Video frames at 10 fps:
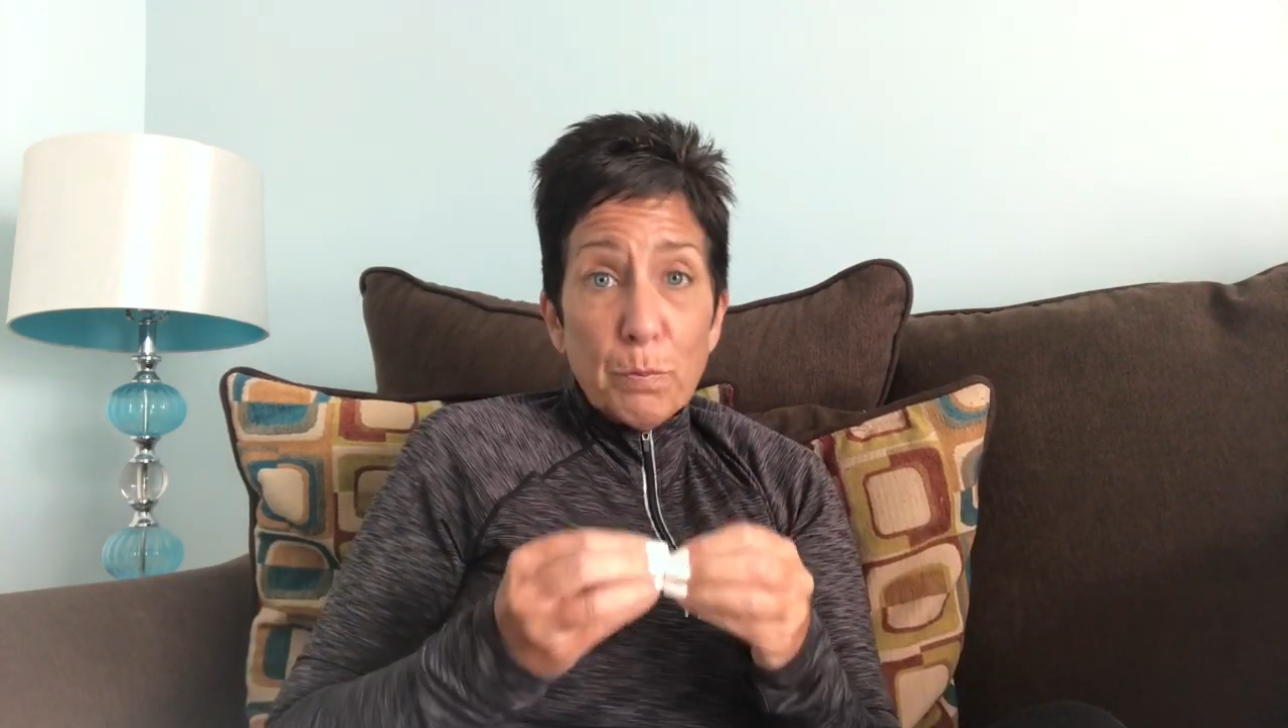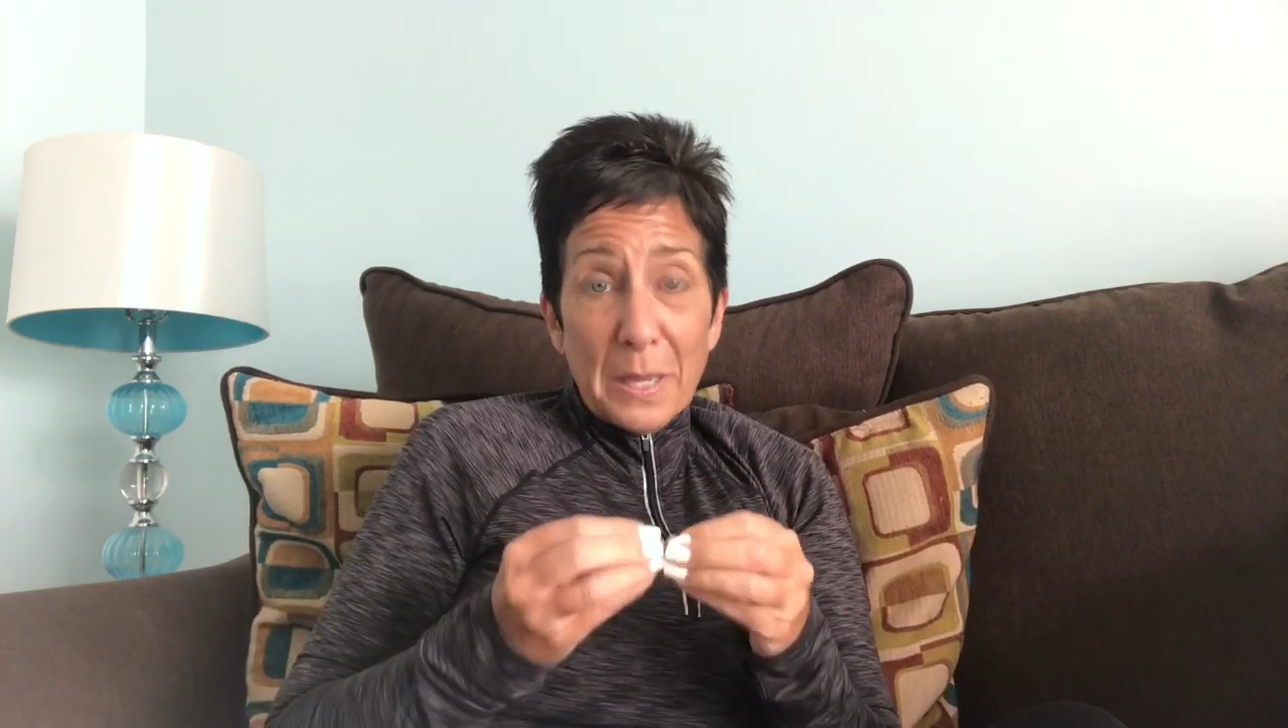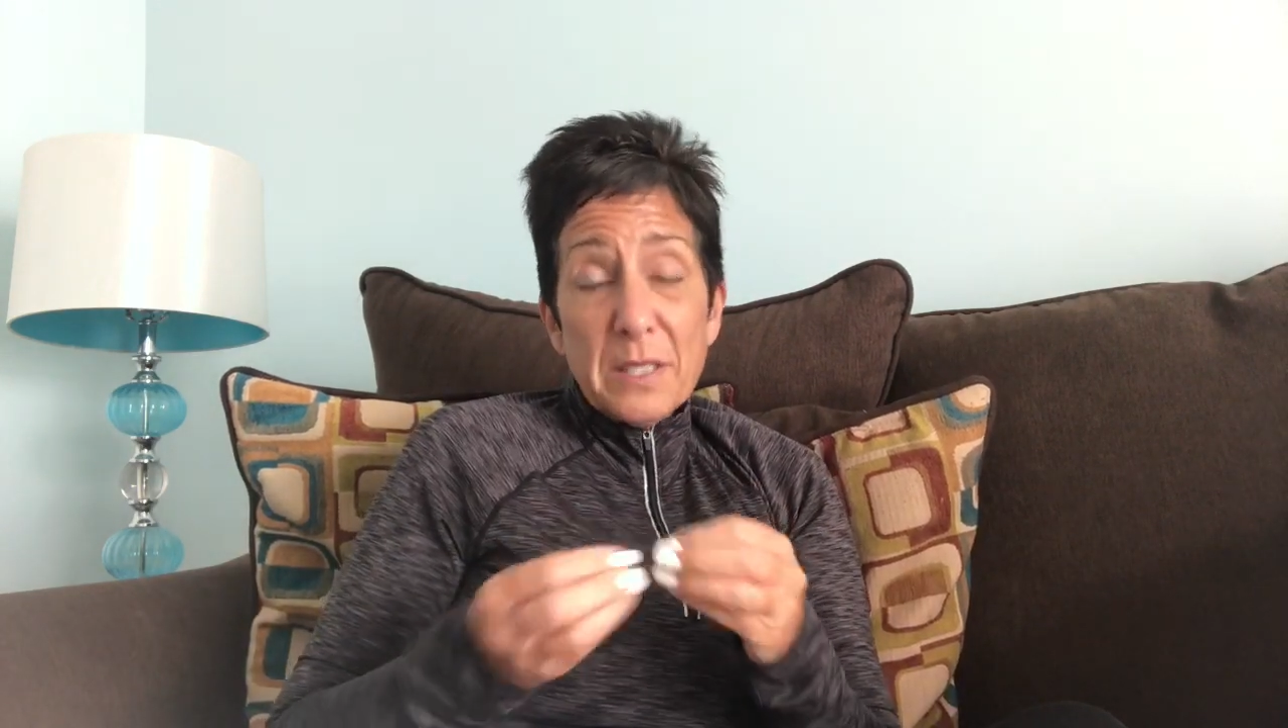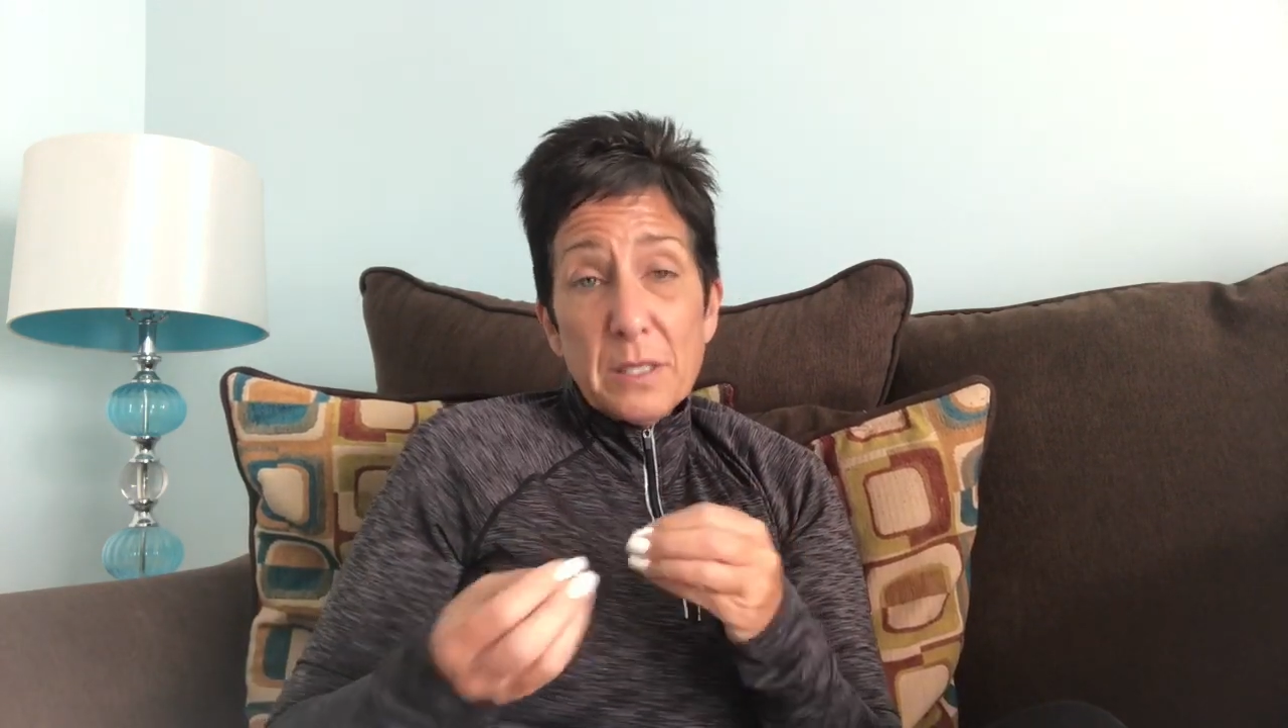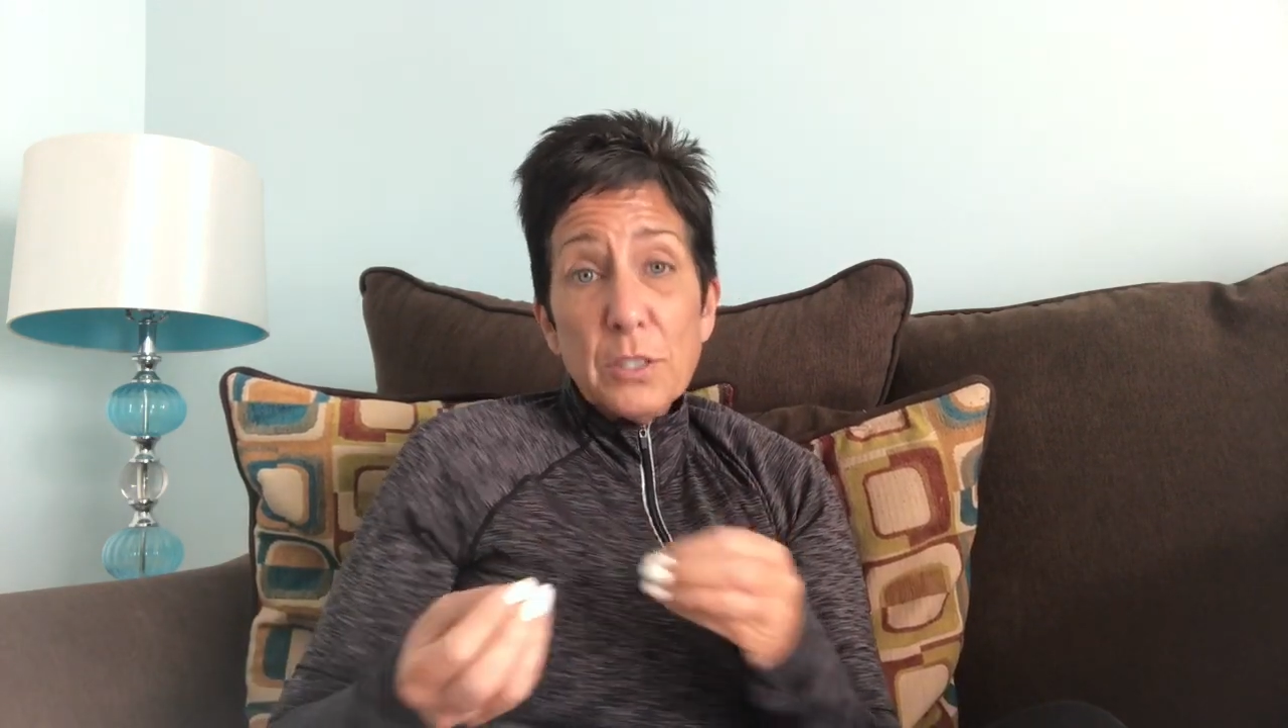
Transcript: based